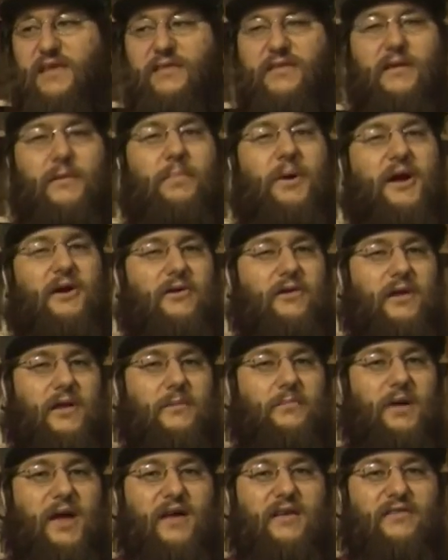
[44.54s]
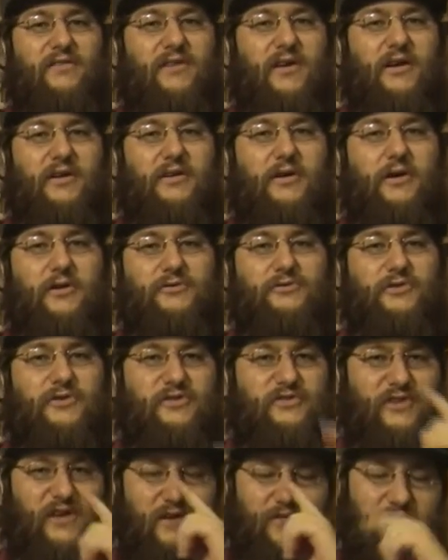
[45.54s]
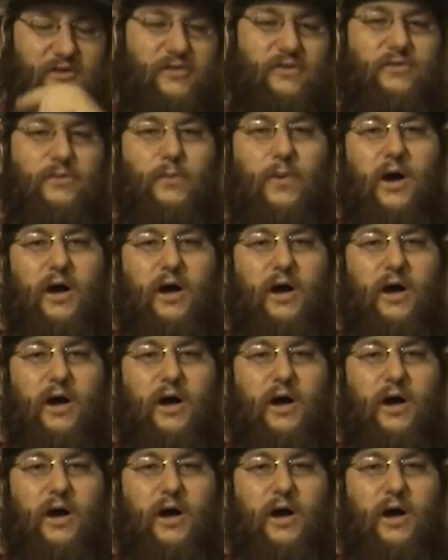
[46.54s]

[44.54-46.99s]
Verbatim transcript: is apparently based on Ultra Seven's